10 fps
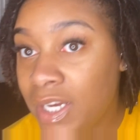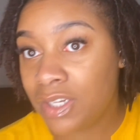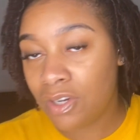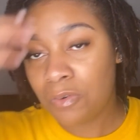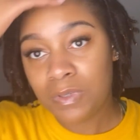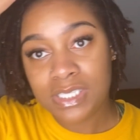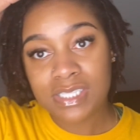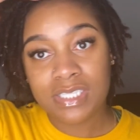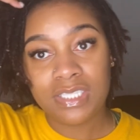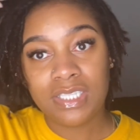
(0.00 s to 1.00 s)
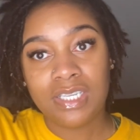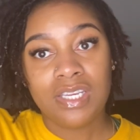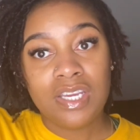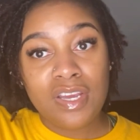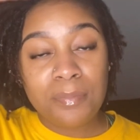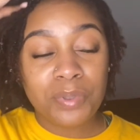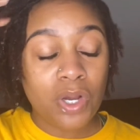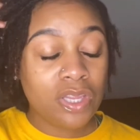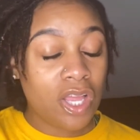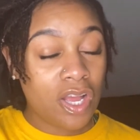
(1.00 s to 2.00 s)
I don't want to
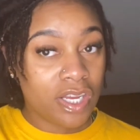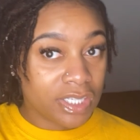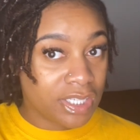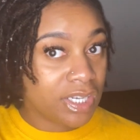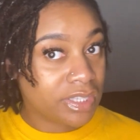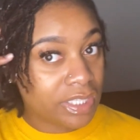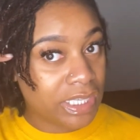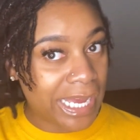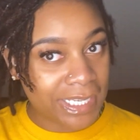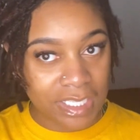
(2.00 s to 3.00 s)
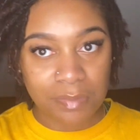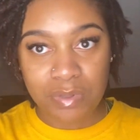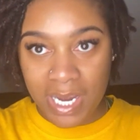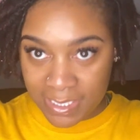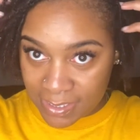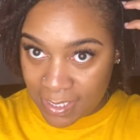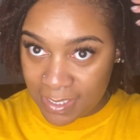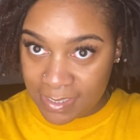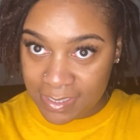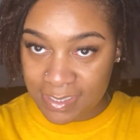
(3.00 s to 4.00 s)
prolong the locking
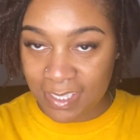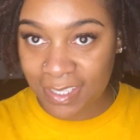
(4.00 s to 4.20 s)
process